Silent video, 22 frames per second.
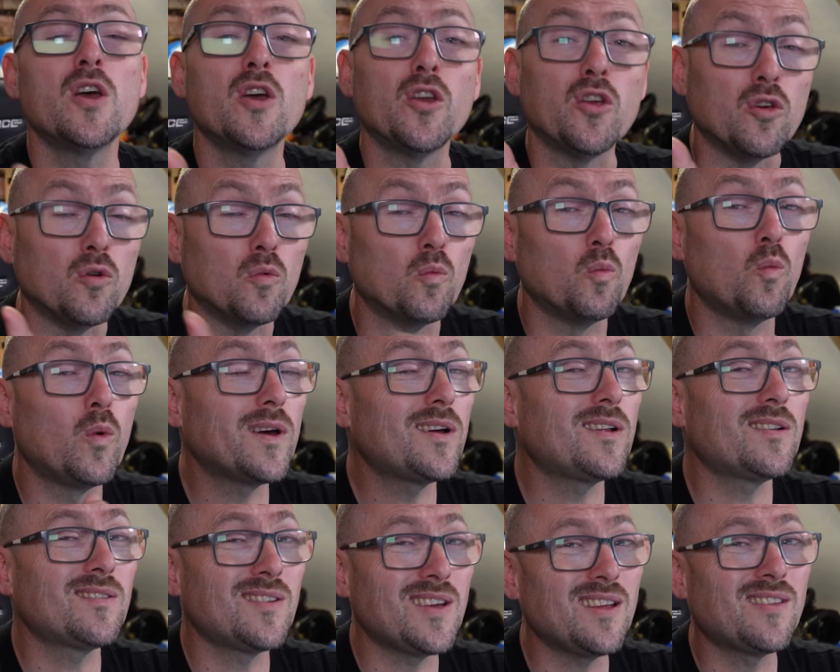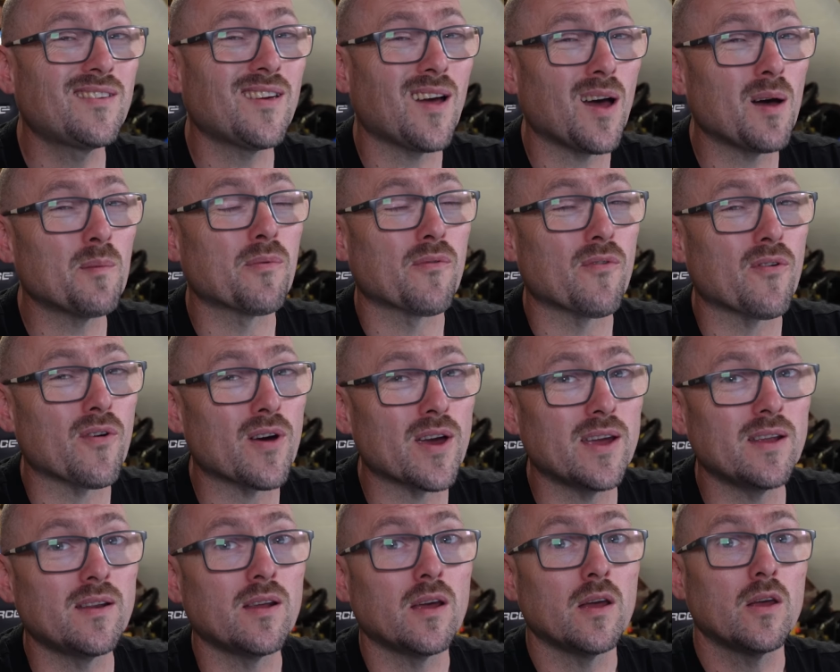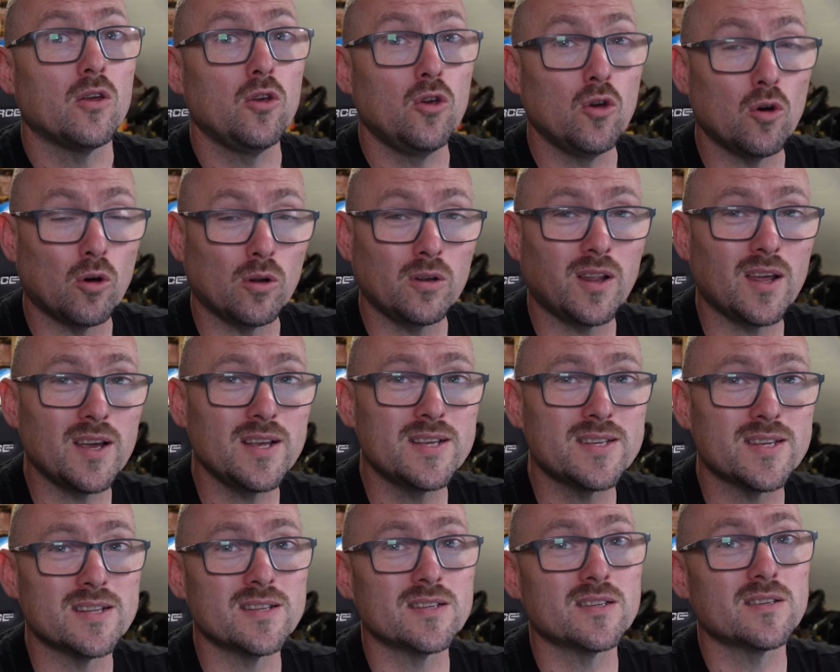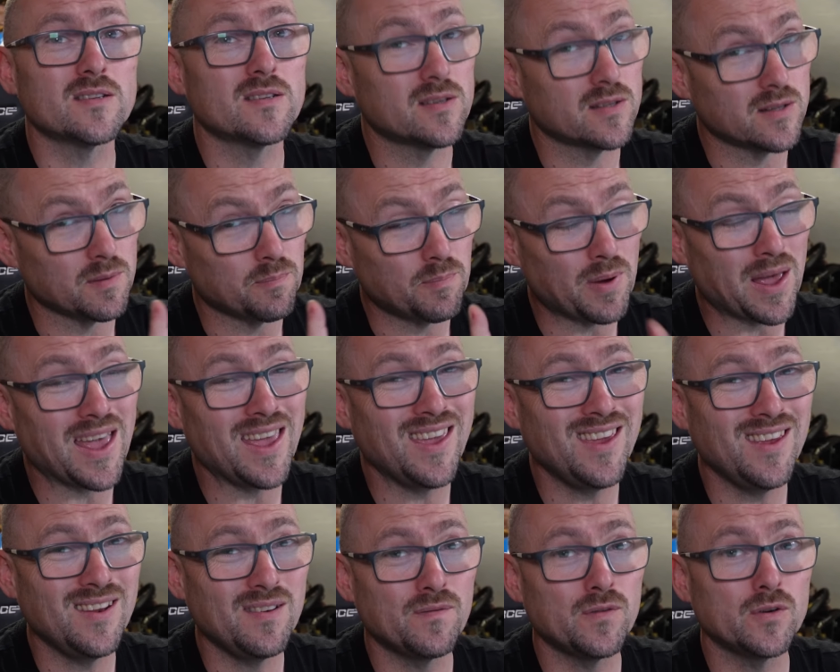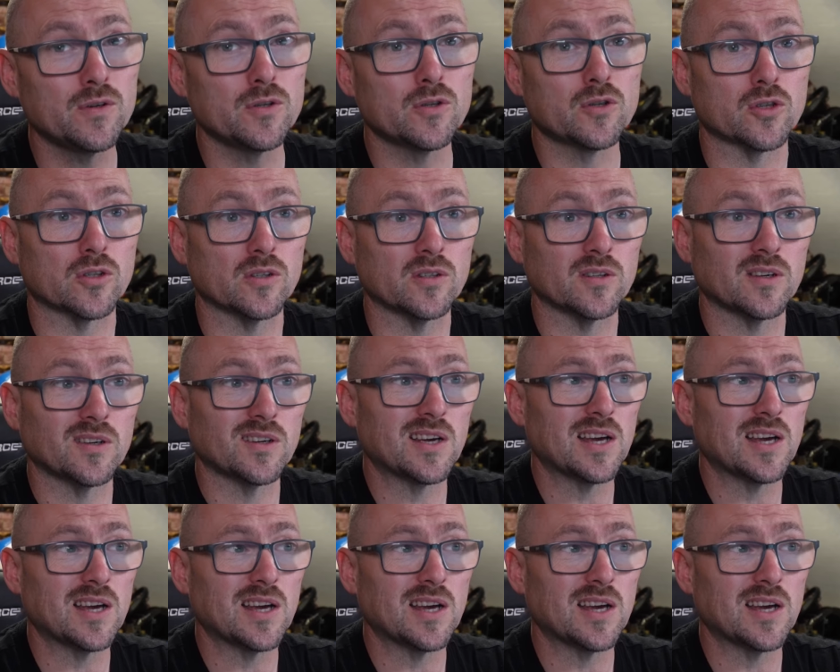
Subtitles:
you will need to upgrade your license to the paid version,